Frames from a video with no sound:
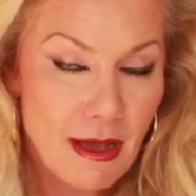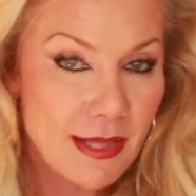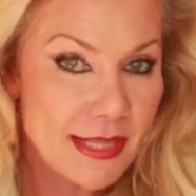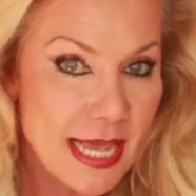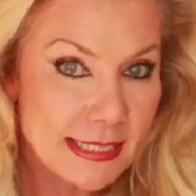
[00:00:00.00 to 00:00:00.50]

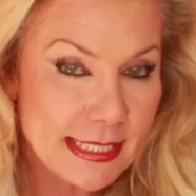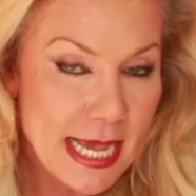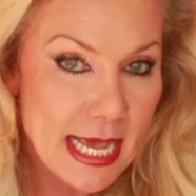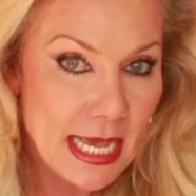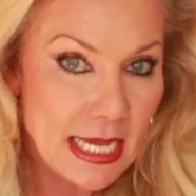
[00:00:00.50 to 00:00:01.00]
on that
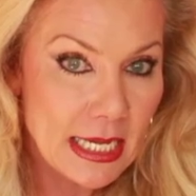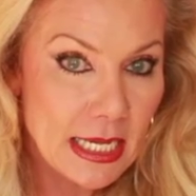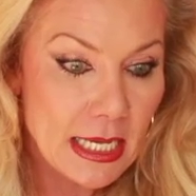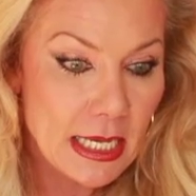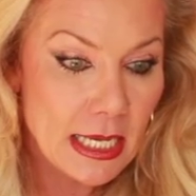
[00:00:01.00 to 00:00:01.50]

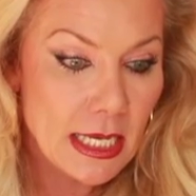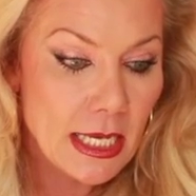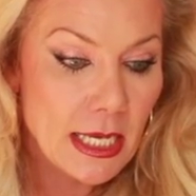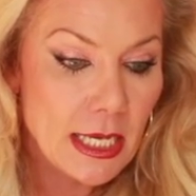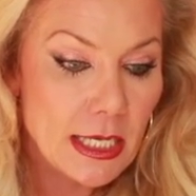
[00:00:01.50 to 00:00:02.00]
day.
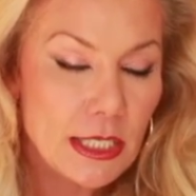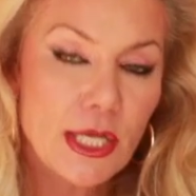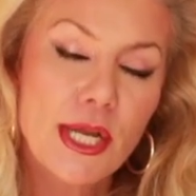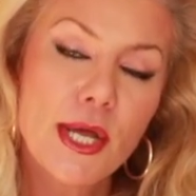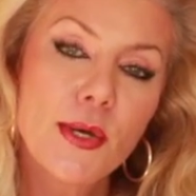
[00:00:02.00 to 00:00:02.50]

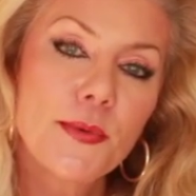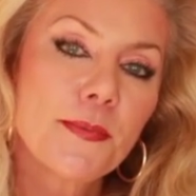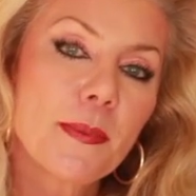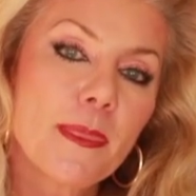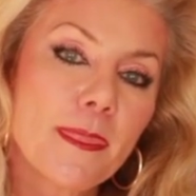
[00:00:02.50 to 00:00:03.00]
You know,